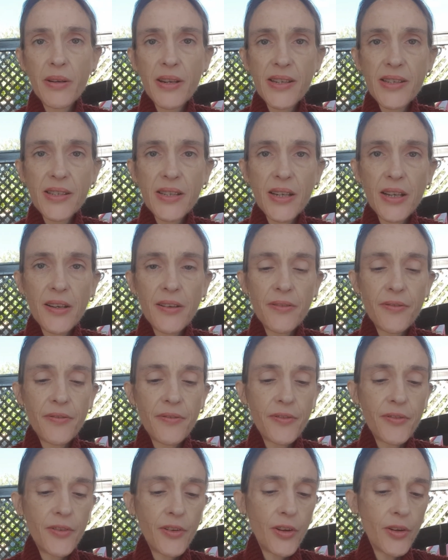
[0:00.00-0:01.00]
because if
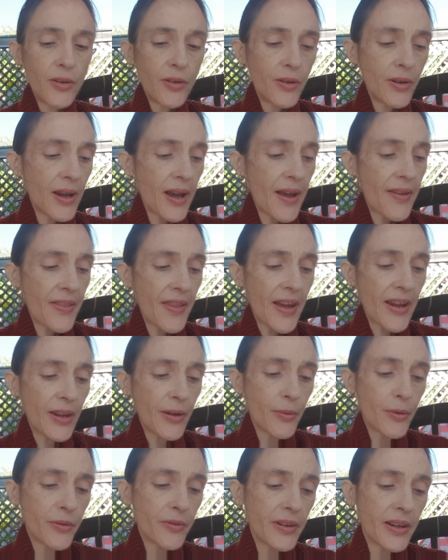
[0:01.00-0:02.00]
you had that, you
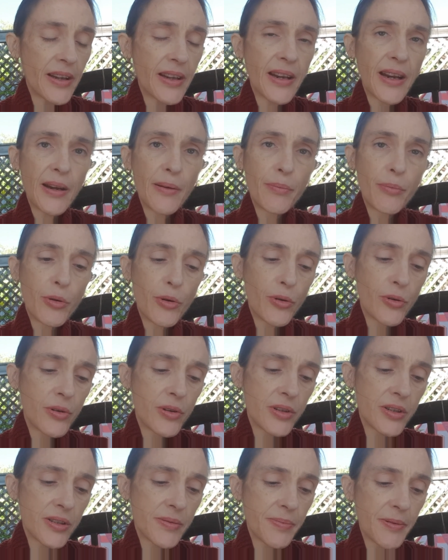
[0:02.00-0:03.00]
wouldn't really need a pause,